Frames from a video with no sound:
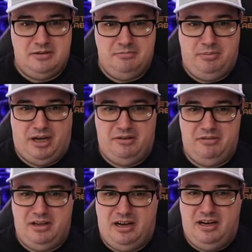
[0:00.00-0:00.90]
But
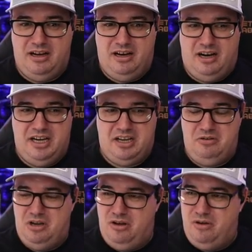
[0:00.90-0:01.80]
I don't
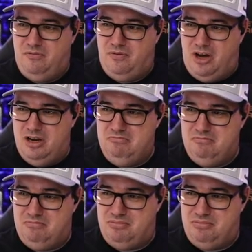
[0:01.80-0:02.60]
know if I'm